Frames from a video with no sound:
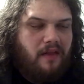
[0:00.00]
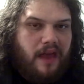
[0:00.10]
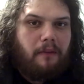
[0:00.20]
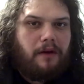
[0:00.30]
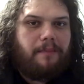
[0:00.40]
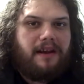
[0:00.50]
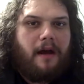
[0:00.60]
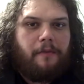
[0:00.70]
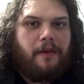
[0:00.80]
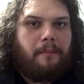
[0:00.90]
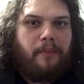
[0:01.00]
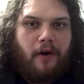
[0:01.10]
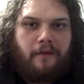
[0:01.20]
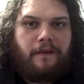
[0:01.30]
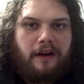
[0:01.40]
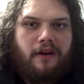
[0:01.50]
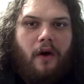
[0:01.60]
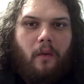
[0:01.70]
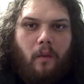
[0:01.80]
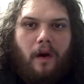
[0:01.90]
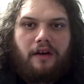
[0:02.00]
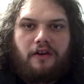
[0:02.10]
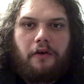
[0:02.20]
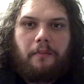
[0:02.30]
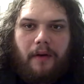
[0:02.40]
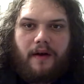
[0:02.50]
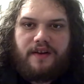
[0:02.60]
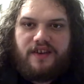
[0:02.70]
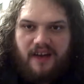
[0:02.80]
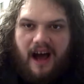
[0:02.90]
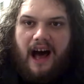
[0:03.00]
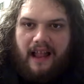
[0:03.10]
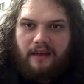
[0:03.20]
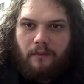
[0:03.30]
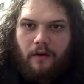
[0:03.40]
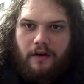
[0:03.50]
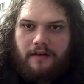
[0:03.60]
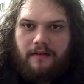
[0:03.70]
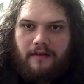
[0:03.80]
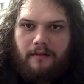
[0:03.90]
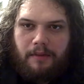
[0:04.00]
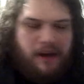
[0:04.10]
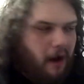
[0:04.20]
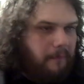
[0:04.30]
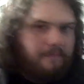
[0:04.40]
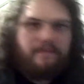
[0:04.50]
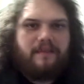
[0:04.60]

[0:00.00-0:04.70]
that would have been the perfect 1-2 punch to Hollywood. But nope,